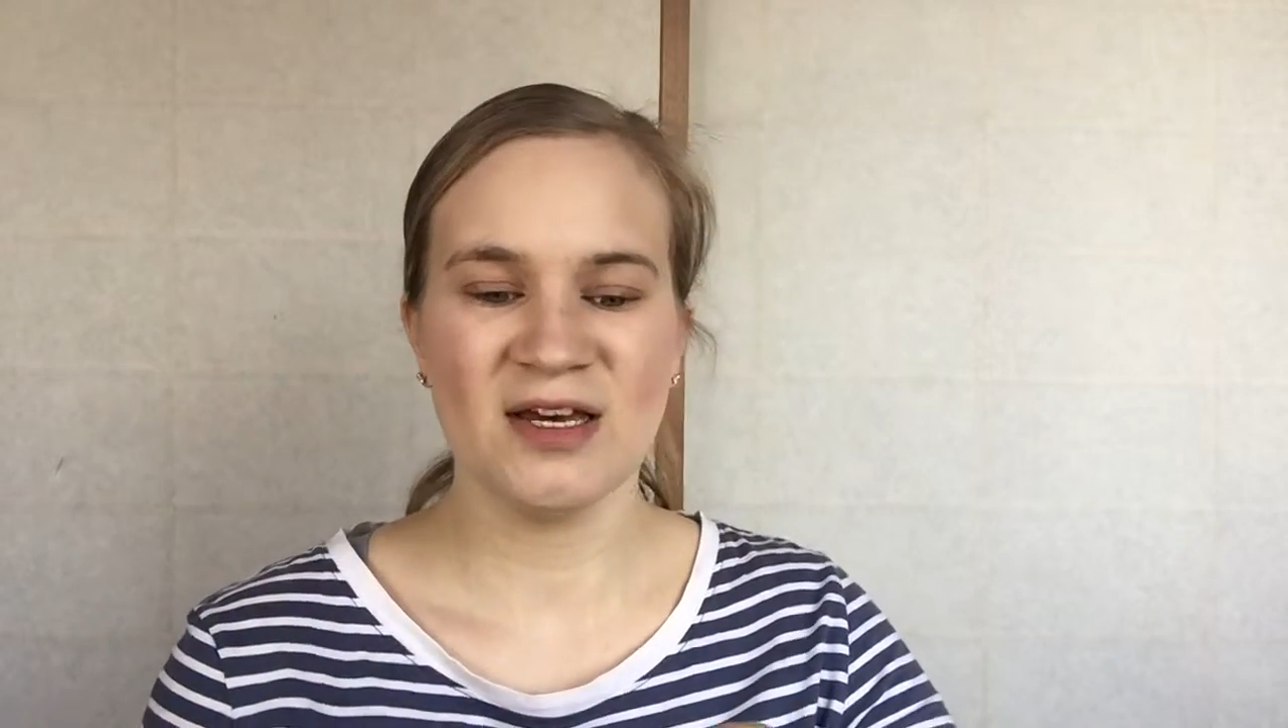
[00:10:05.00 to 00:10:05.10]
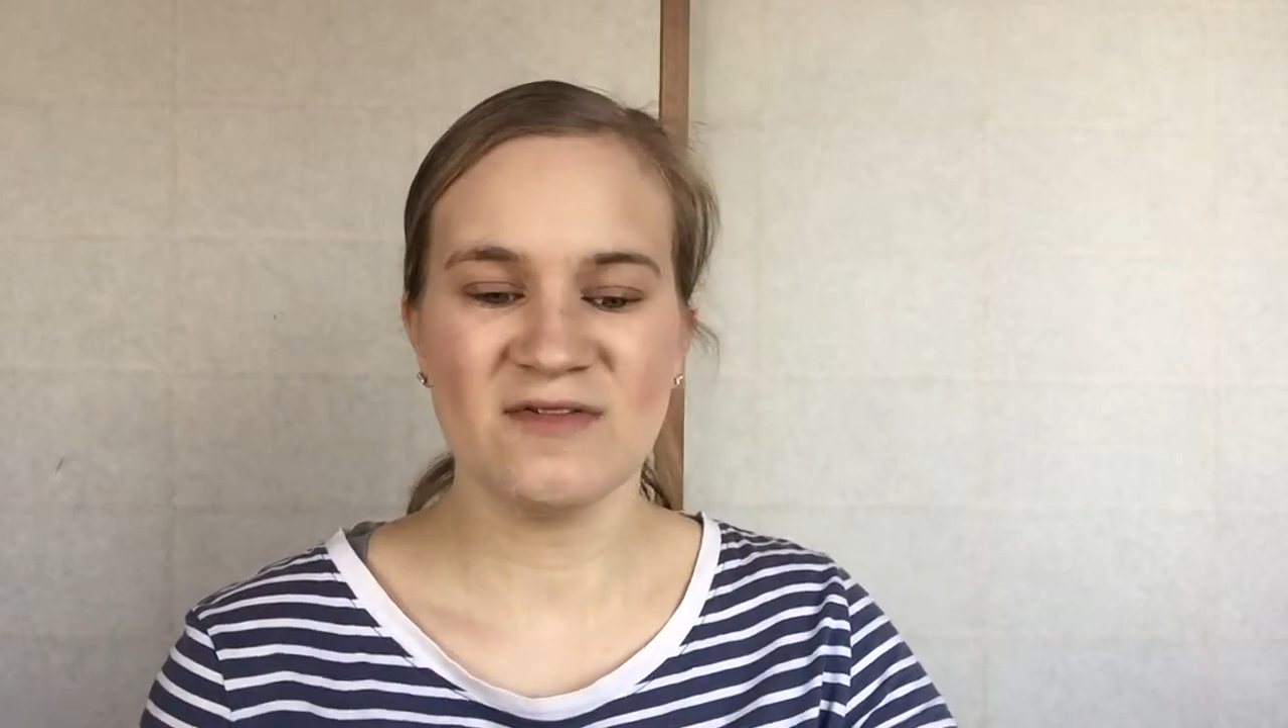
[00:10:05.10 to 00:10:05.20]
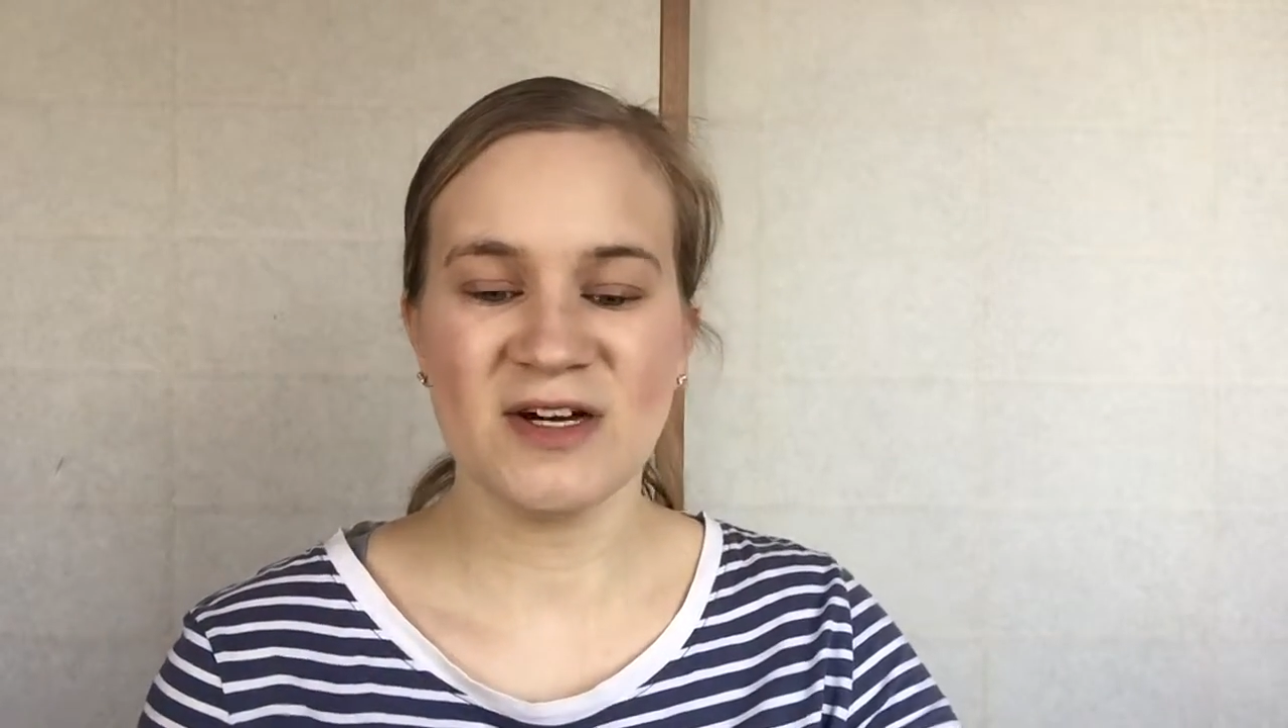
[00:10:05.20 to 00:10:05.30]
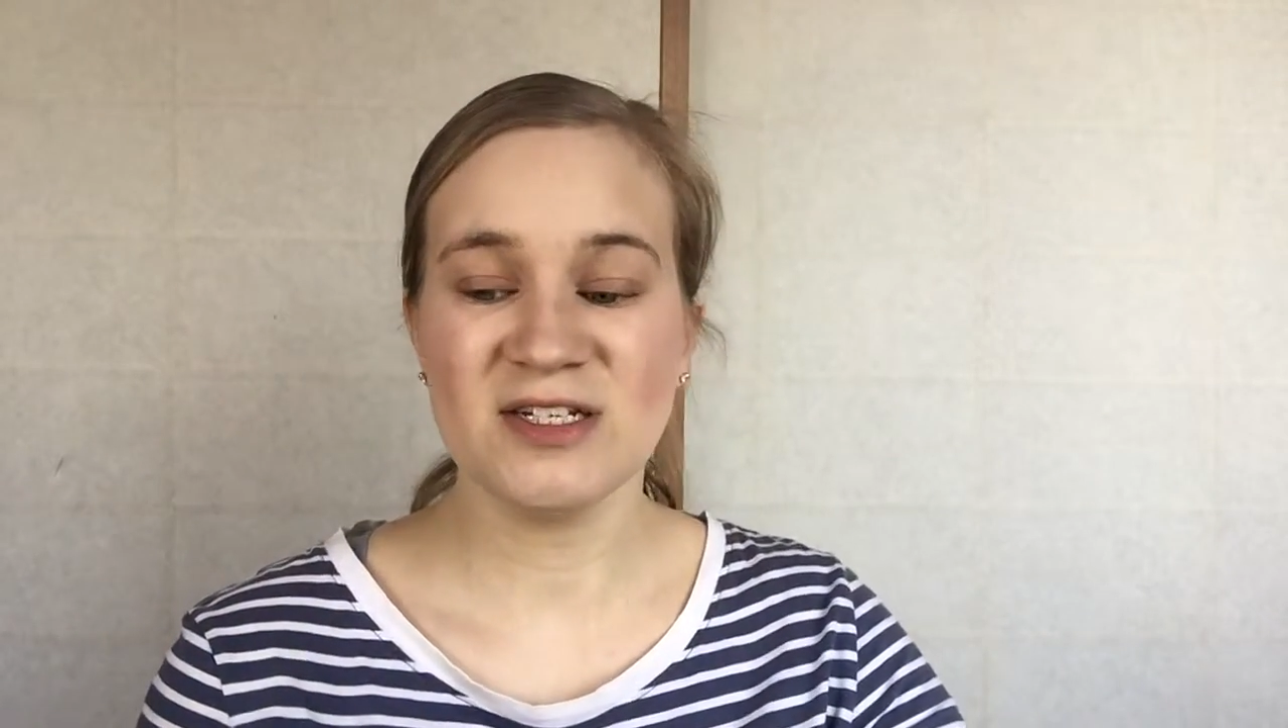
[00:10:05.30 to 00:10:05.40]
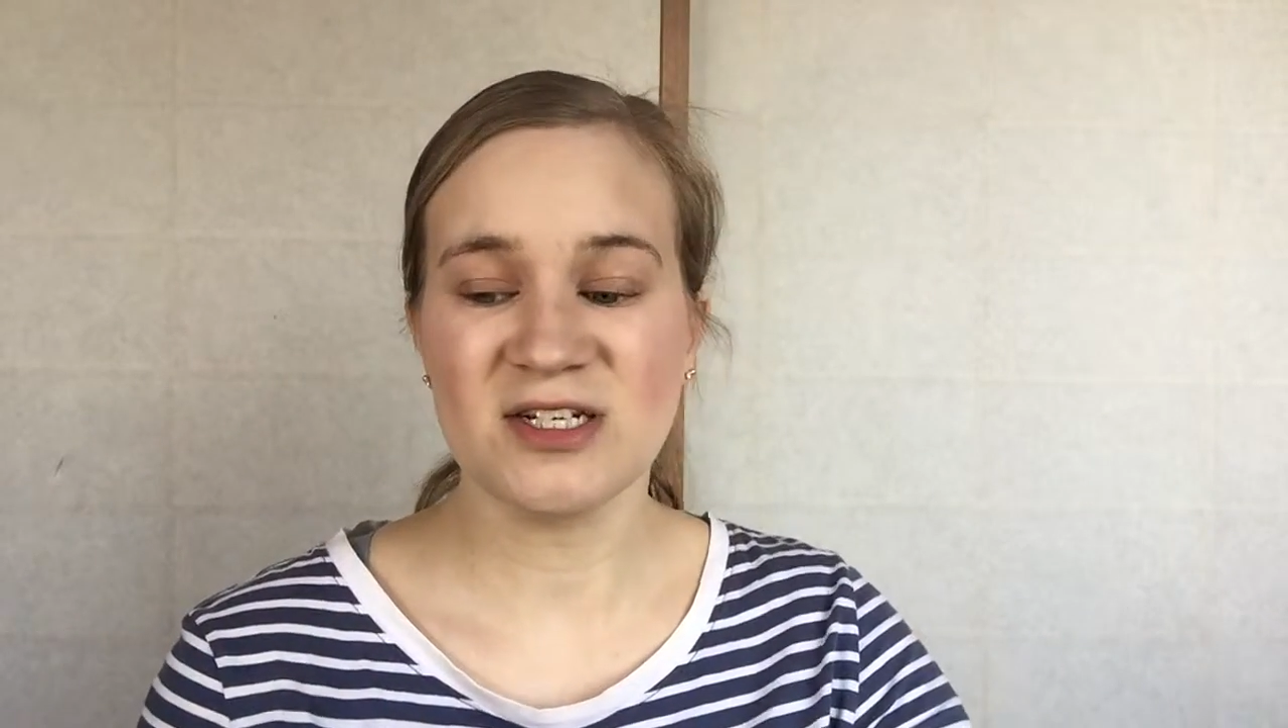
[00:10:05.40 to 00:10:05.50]

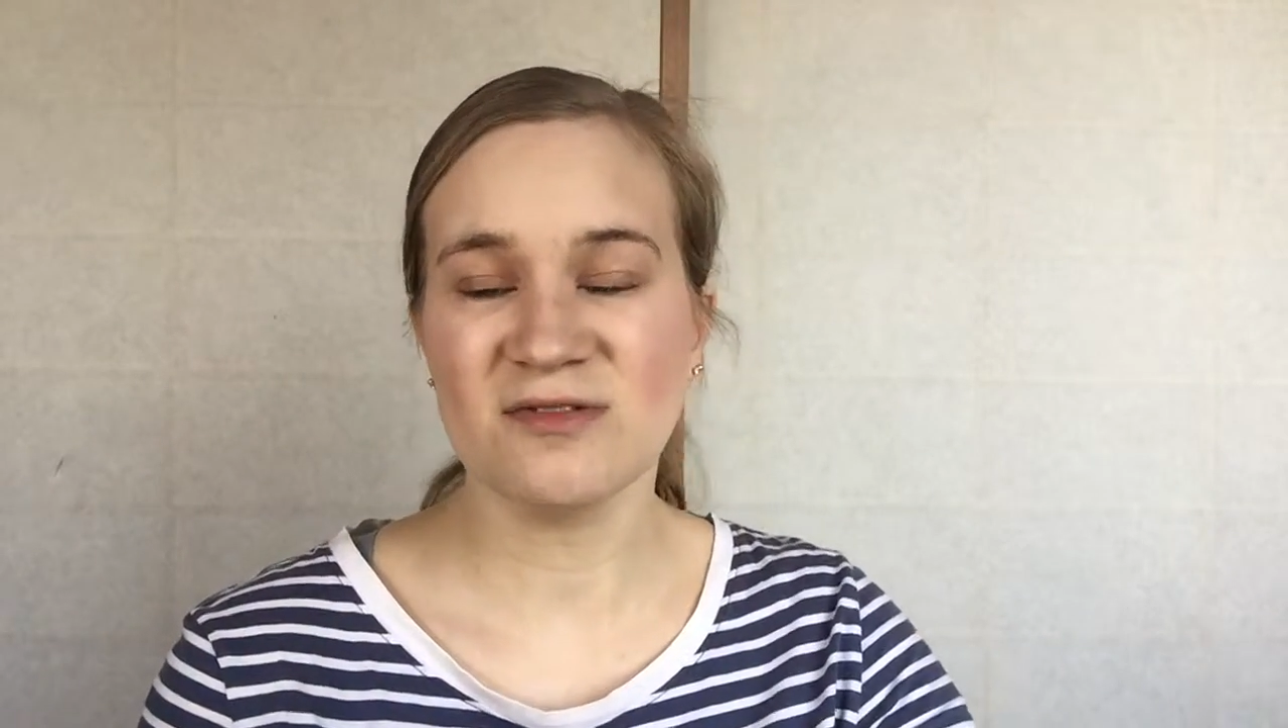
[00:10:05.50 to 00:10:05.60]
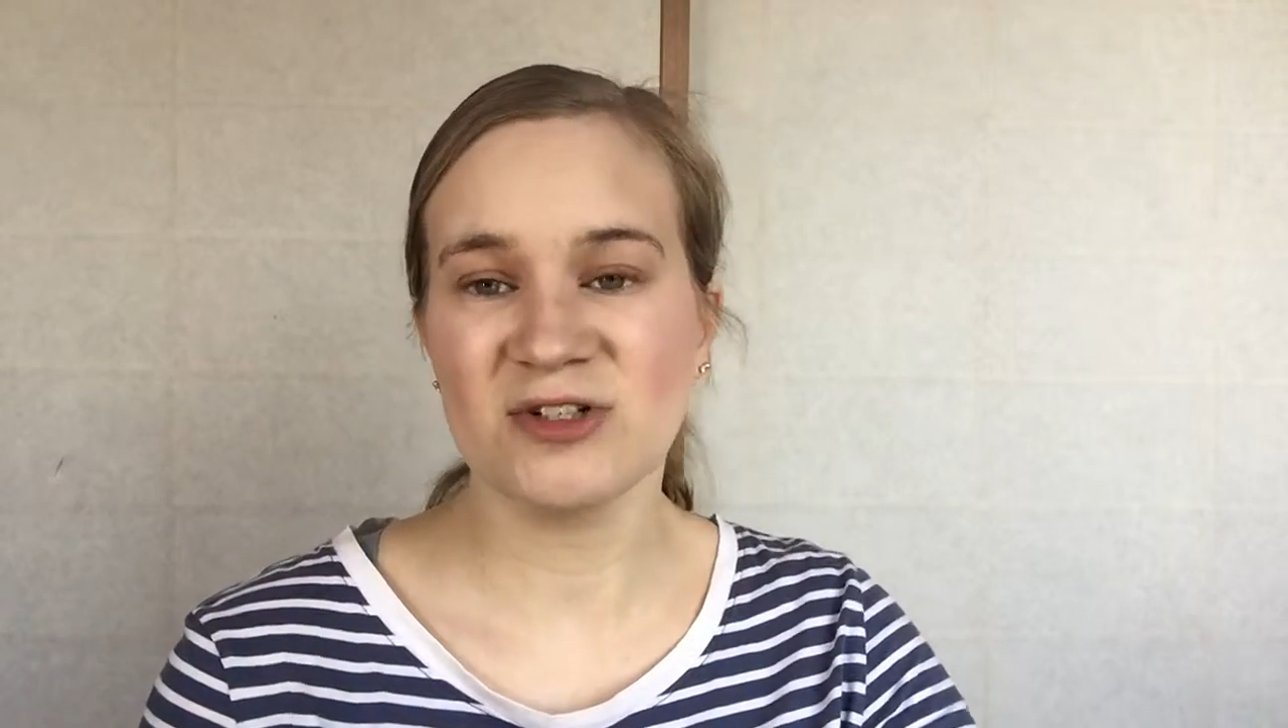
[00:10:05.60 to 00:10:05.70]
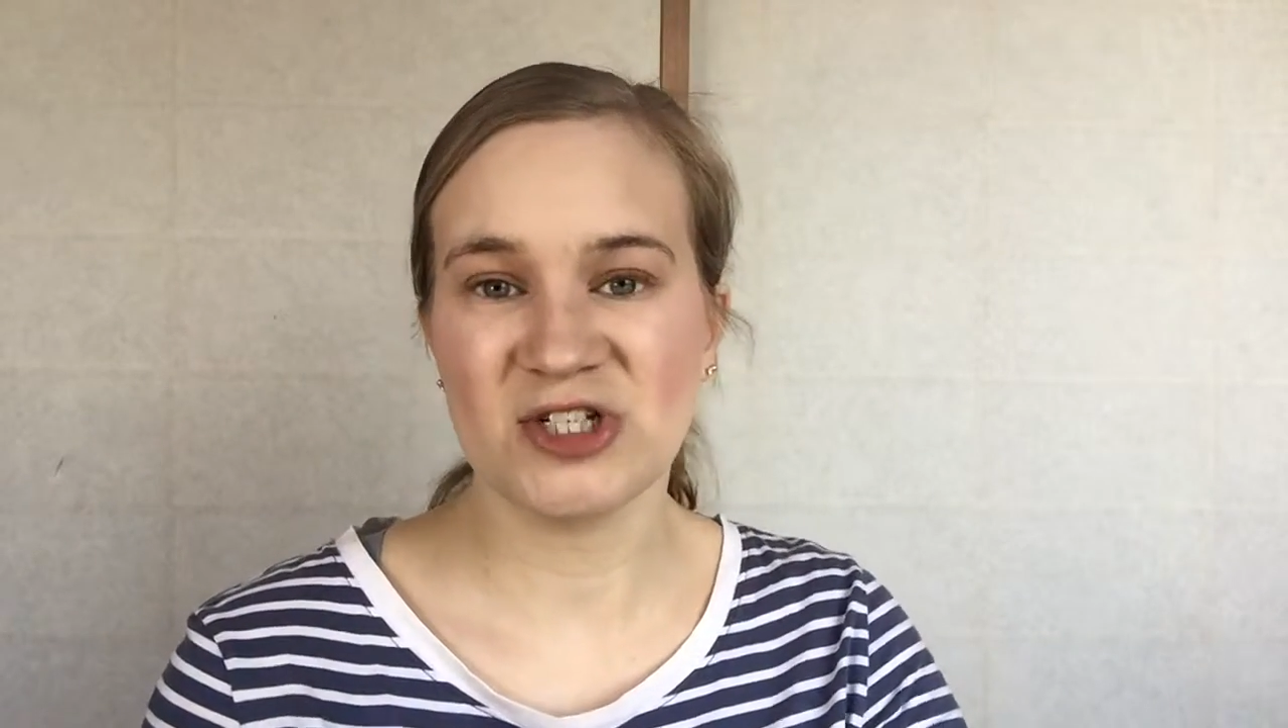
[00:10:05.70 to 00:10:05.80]
If I don't